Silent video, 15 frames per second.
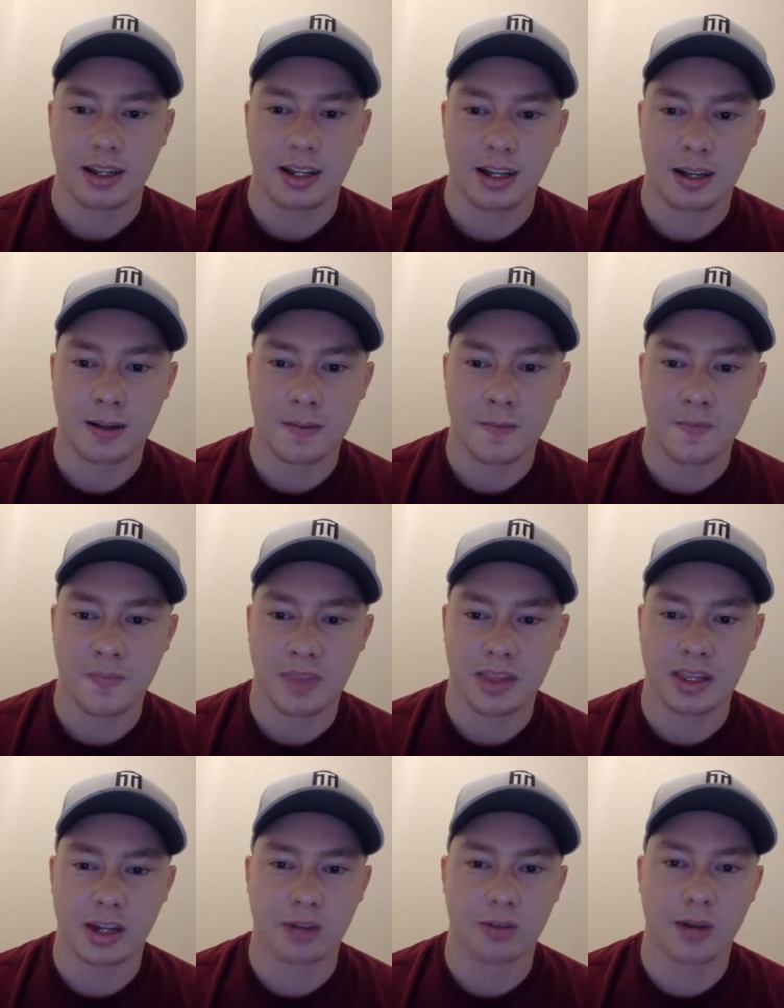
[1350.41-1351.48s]

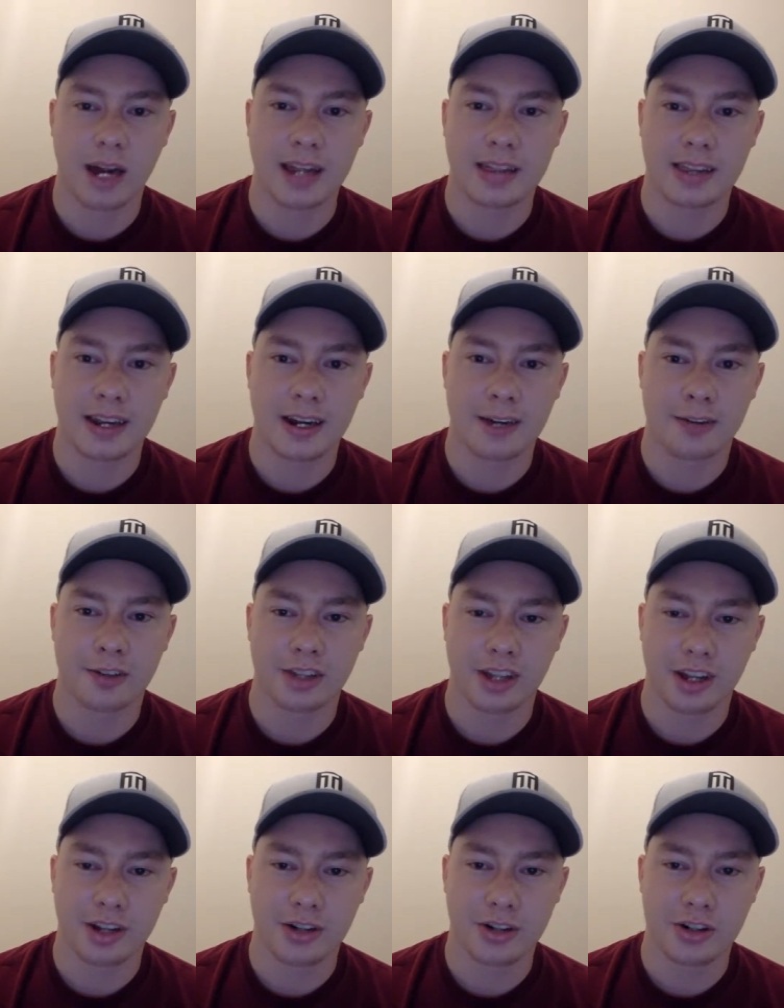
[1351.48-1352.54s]
They're right there for the
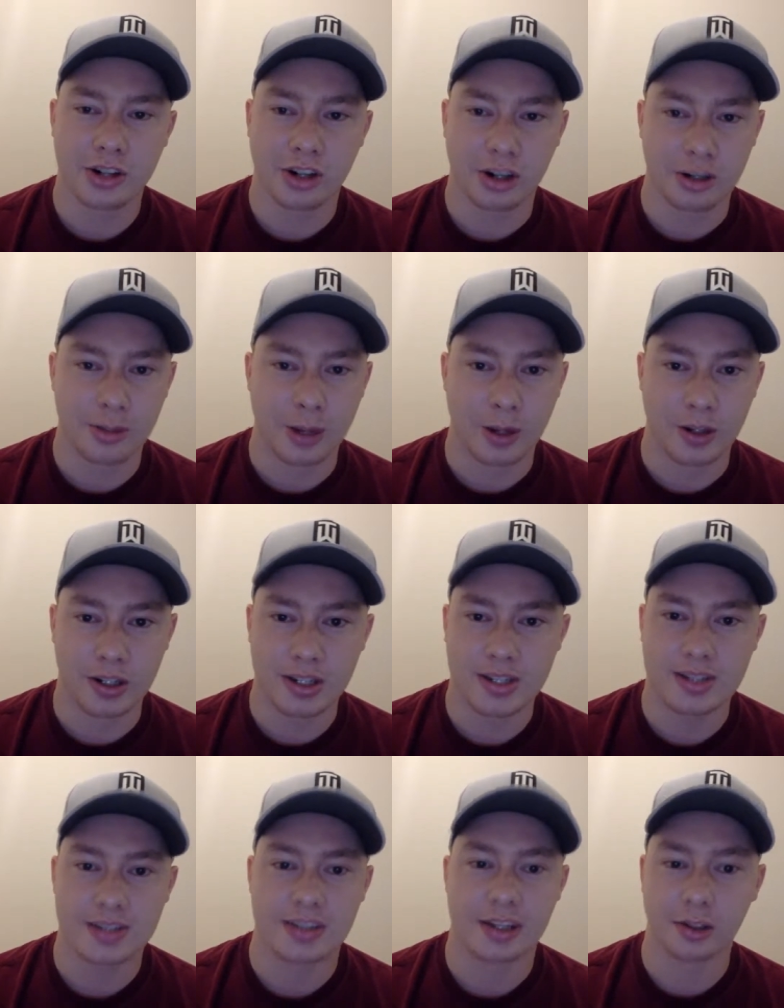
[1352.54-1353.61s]
100-yard bonus.